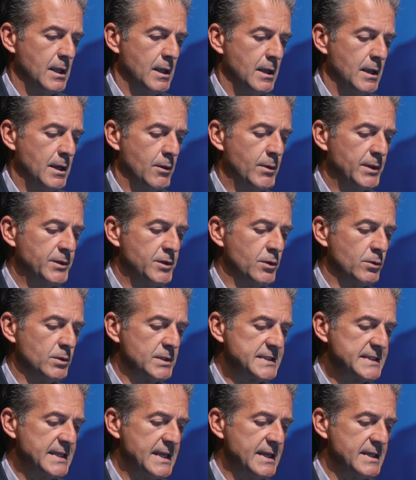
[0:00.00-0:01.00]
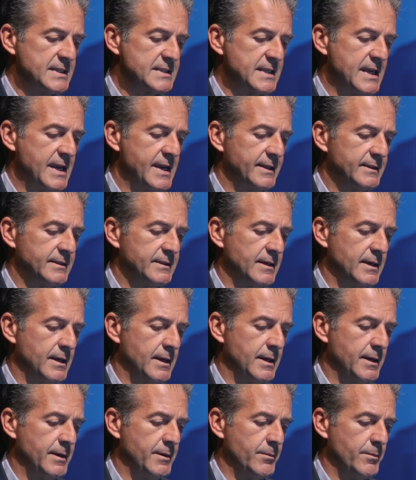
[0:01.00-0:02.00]
And what you will see is that
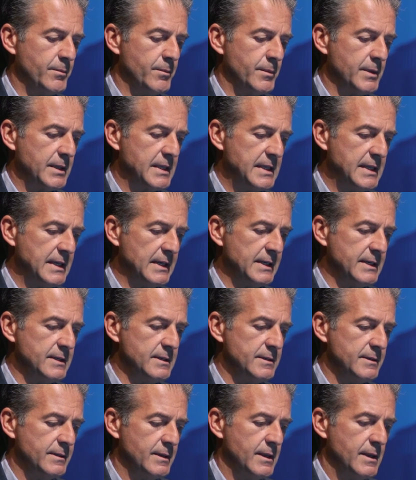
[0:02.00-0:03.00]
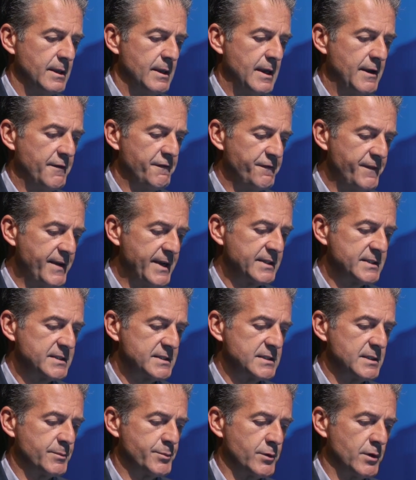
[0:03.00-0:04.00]
Killen
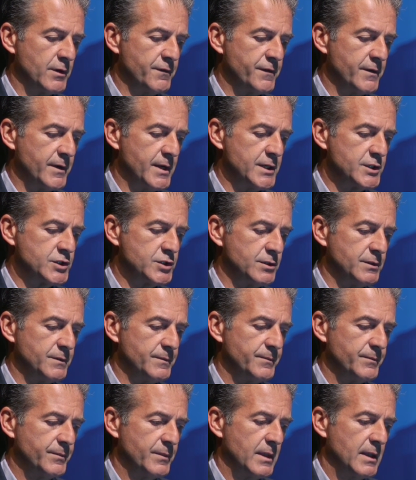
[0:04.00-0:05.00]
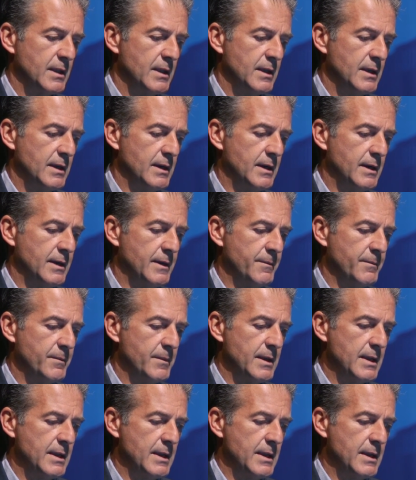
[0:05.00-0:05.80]
affects the proliferation in